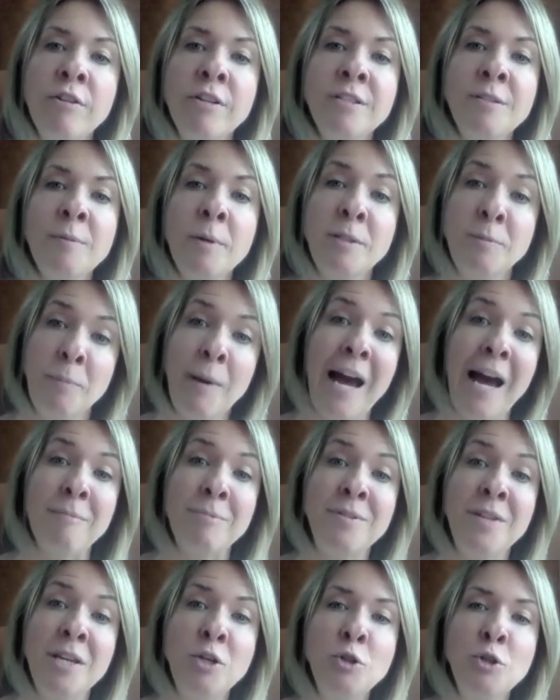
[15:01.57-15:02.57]
as, as
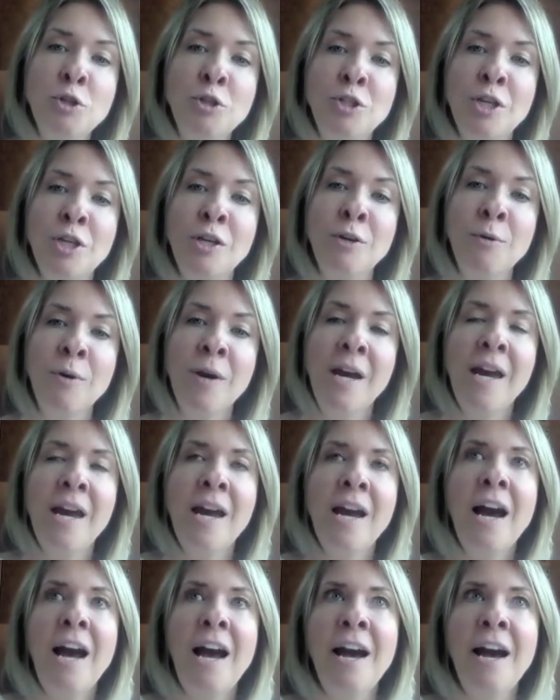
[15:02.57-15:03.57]
perhaps they should do
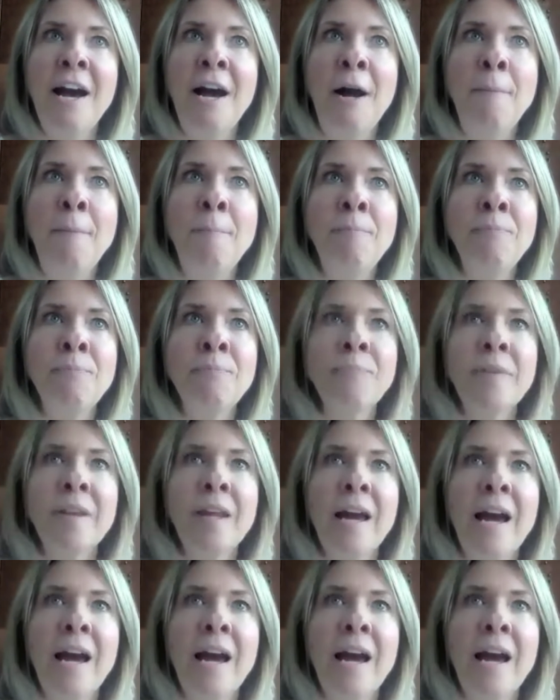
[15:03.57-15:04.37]
um,